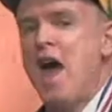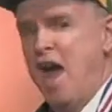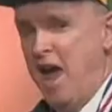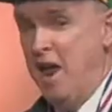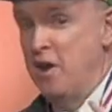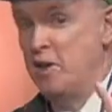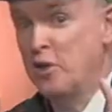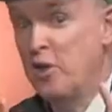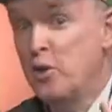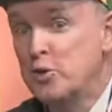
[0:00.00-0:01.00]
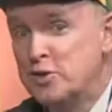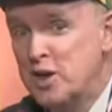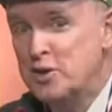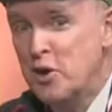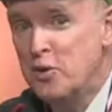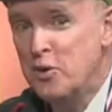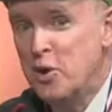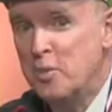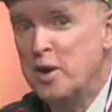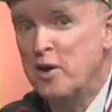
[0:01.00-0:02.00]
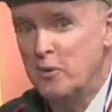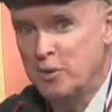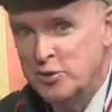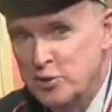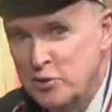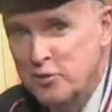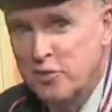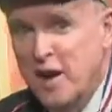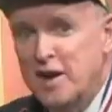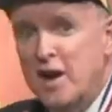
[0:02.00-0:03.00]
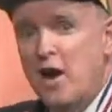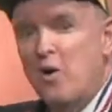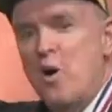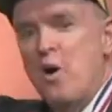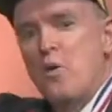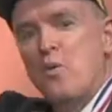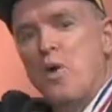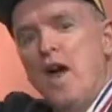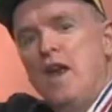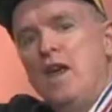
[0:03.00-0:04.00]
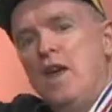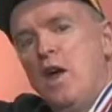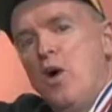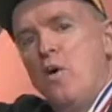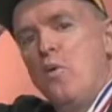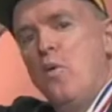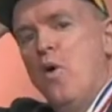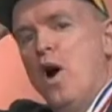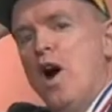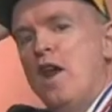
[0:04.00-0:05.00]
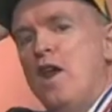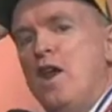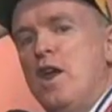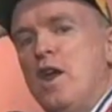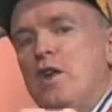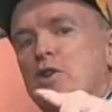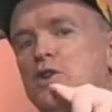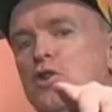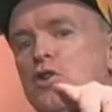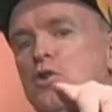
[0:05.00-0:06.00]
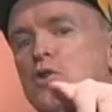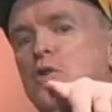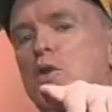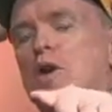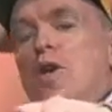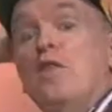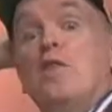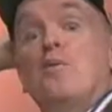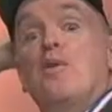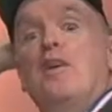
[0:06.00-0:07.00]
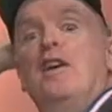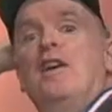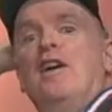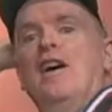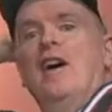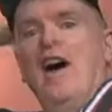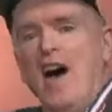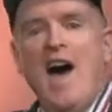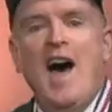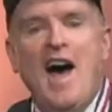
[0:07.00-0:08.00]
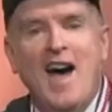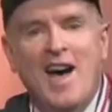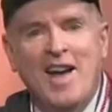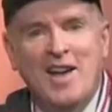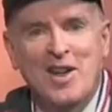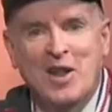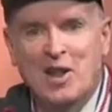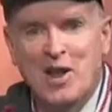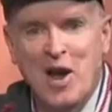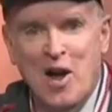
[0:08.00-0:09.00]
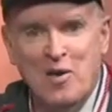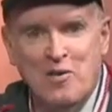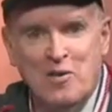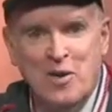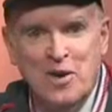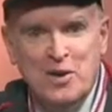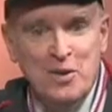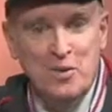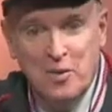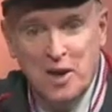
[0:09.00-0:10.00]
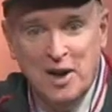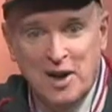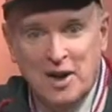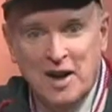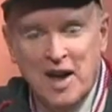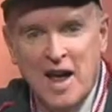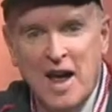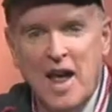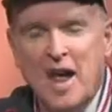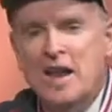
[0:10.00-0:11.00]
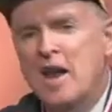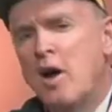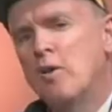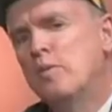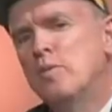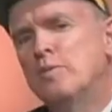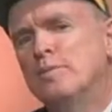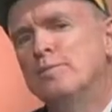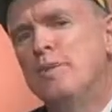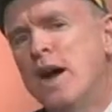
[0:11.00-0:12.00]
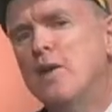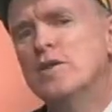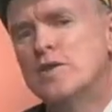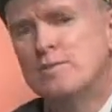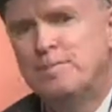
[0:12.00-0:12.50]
And those that don't know me will soon find out. Ready? 1, 2, 3. I love to read. Now, parents,